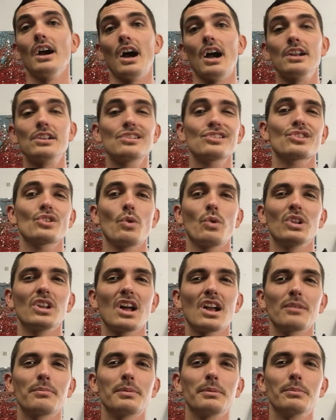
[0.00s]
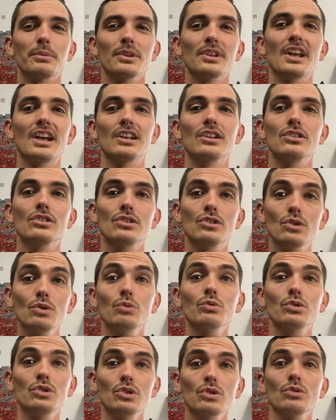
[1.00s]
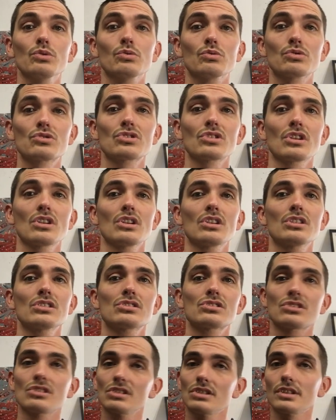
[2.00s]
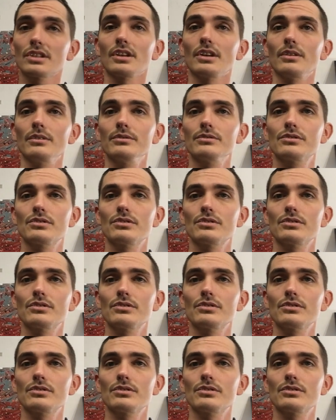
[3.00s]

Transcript: I just know a lot of people that do use silicone.